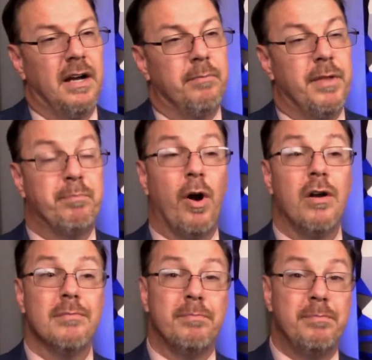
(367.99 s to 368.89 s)
Uh, the
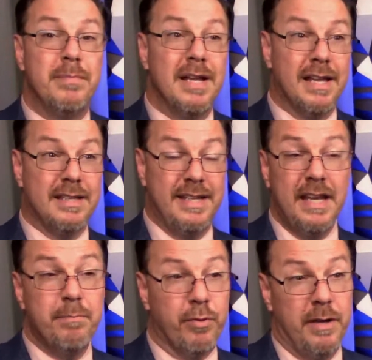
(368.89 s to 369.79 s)
Part
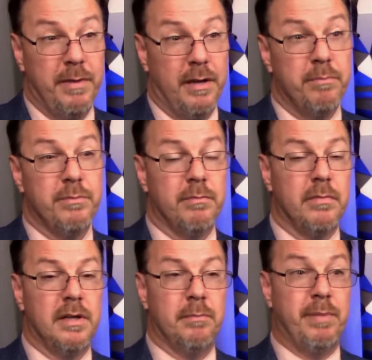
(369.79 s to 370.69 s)
D
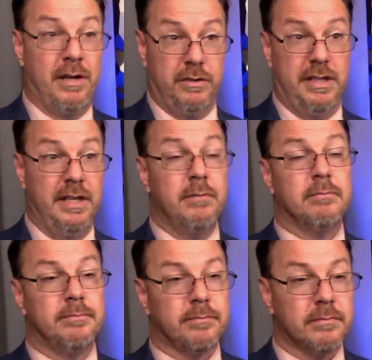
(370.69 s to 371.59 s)
premium penalty